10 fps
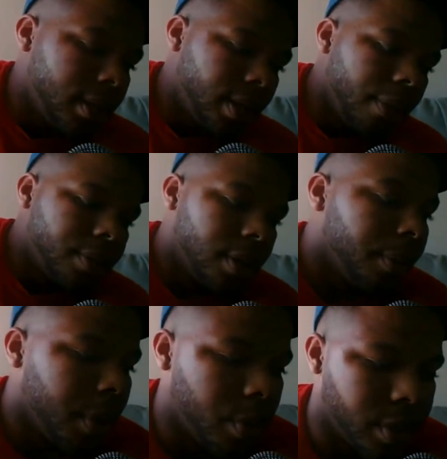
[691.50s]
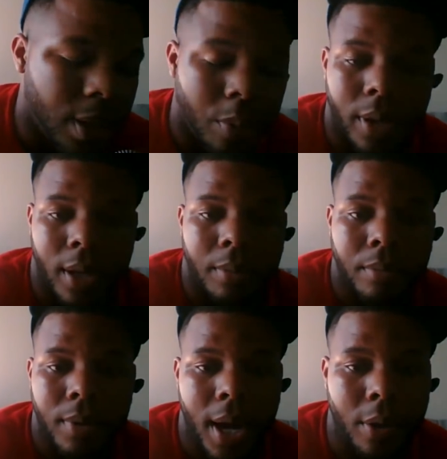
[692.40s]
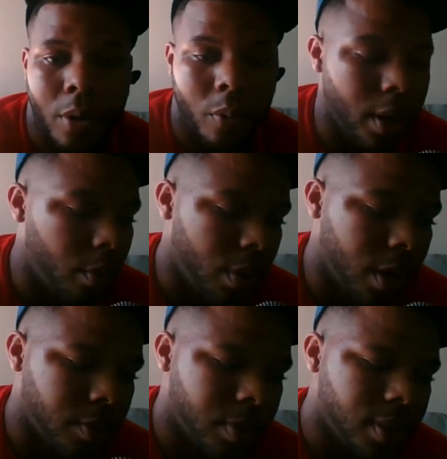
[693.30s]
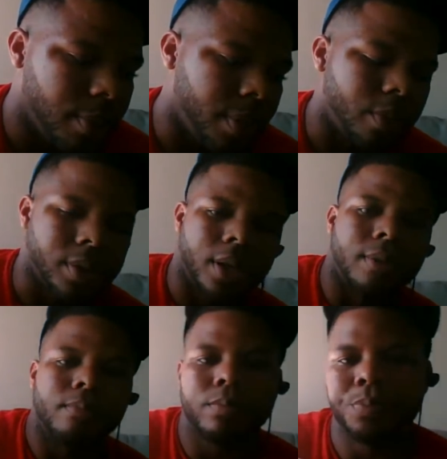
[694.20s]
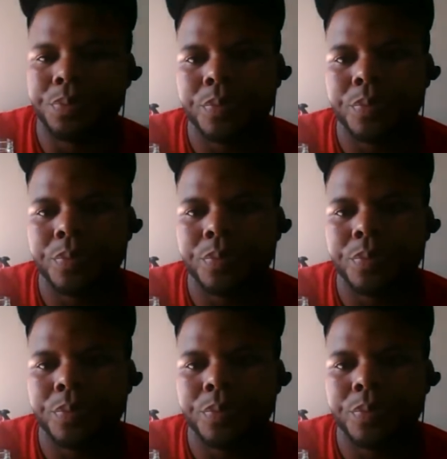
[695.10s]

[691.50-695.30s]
So something was up with him. I don't know what it was, but something was up.